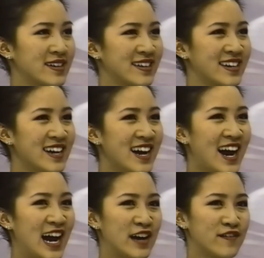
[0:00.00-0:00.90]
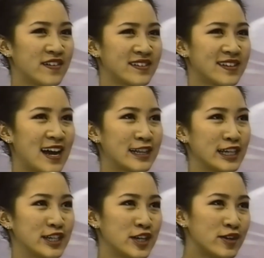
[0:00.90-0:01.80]
And I have
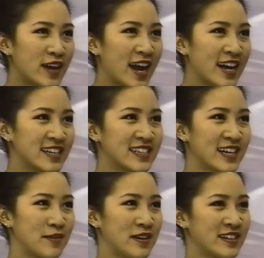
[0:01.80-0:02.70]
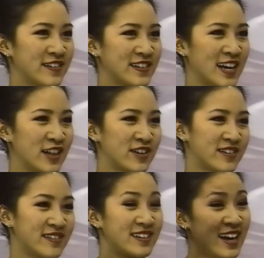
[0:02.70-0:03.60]
exactly two days to get myself together
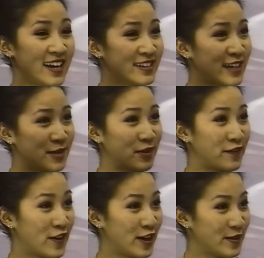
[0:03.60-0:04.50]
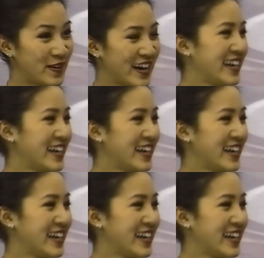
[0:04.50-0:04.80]
and celebrate for Halloween,